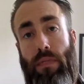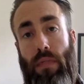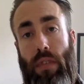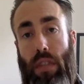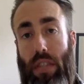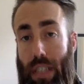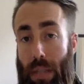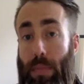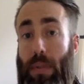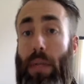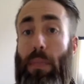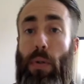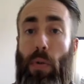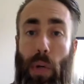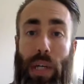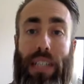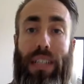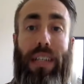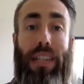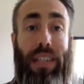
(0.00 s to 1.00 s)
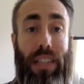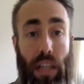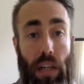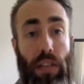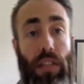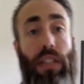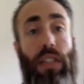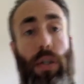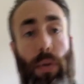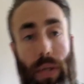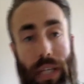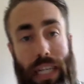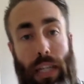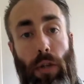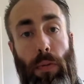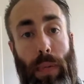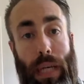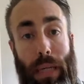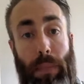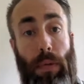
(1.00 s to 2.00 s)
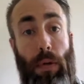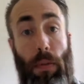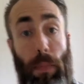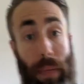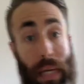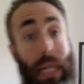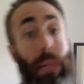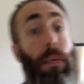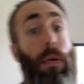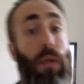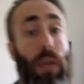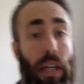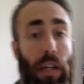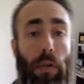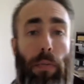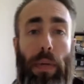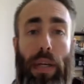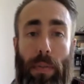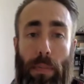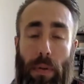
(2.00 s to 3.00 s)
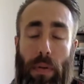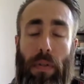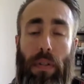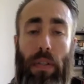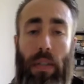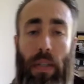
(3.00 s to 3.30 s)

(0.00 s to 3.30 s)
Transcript: Sometimes rendered as "Guns don't kill people, people kill people."